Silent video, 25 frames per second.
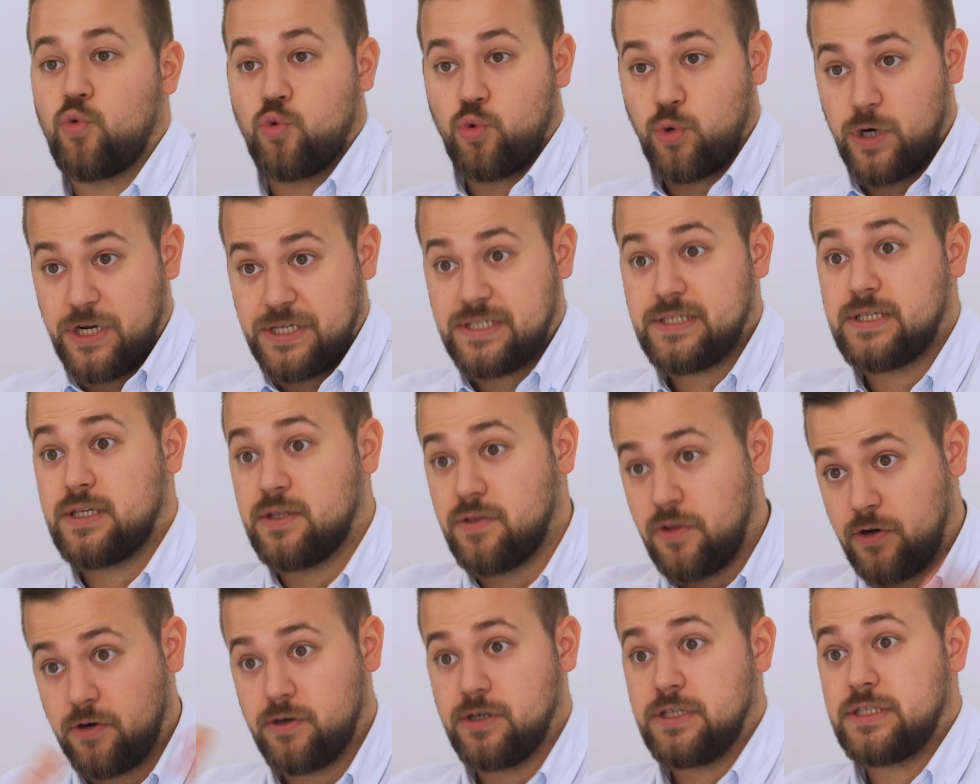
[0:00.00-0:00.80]
risk
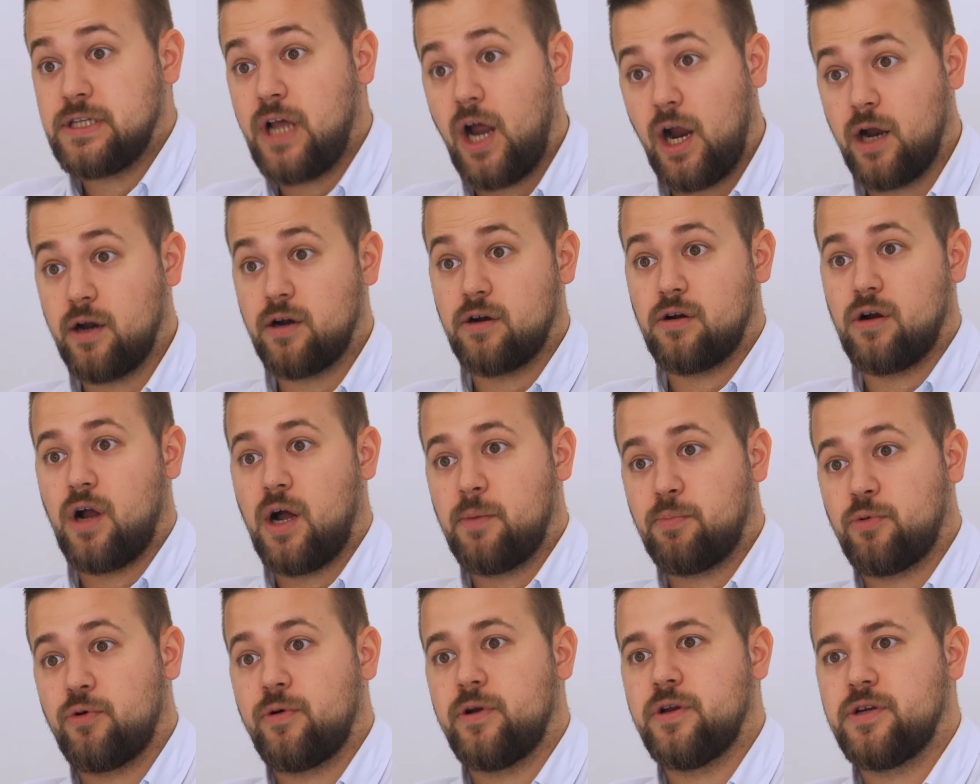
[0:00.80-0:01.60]
their entire
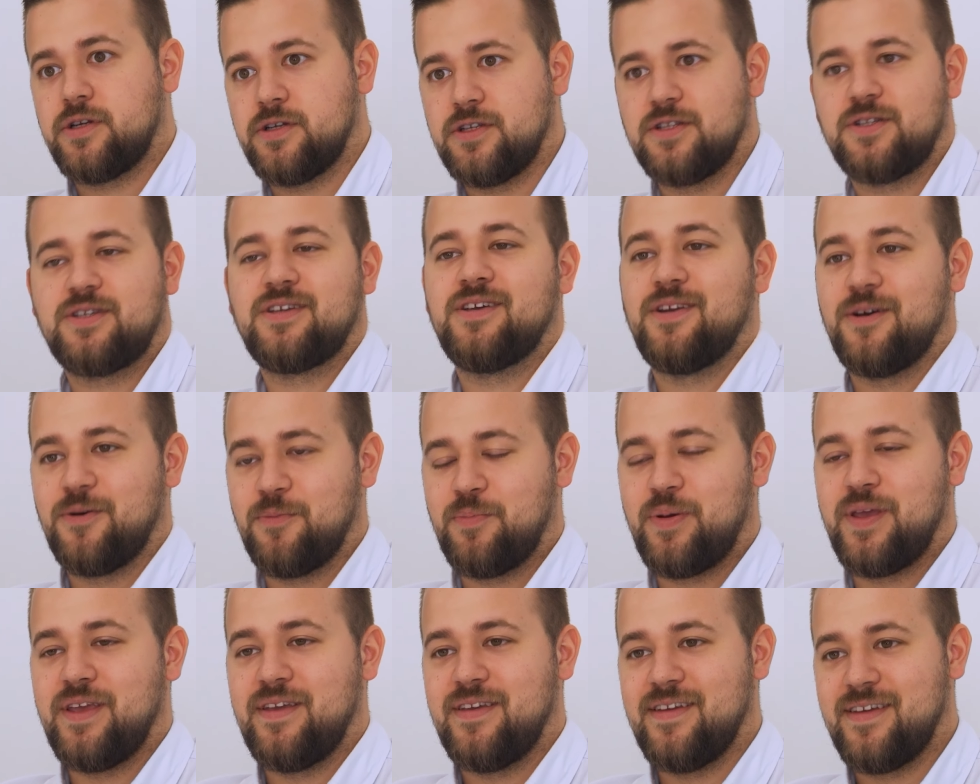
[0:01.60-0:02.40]
operations
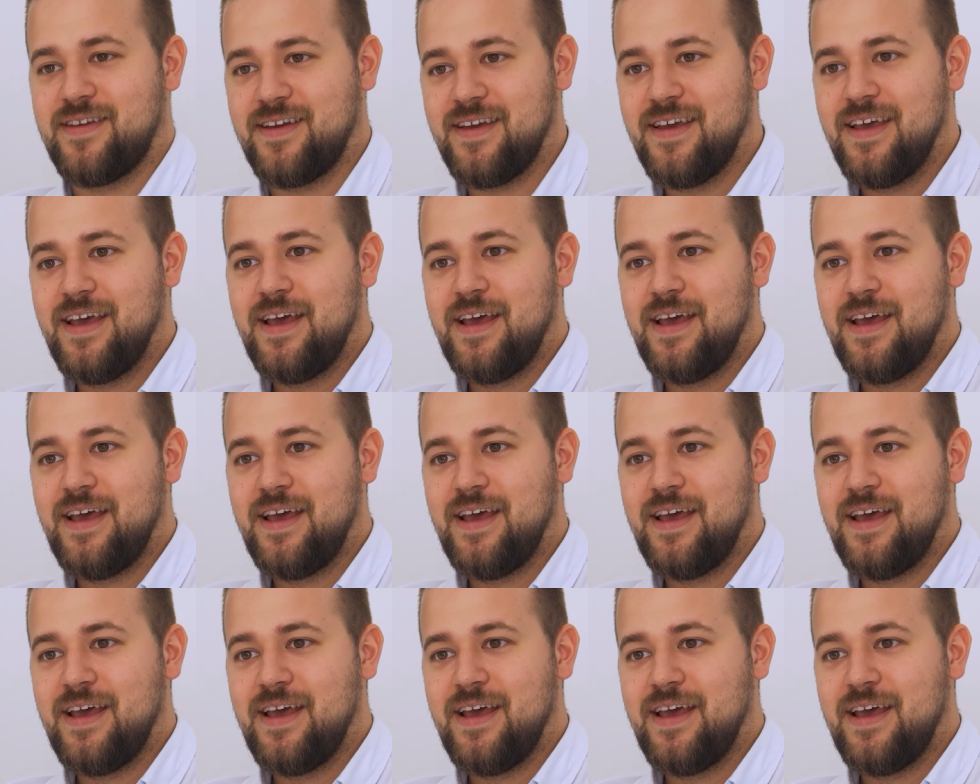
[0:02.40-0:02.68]
being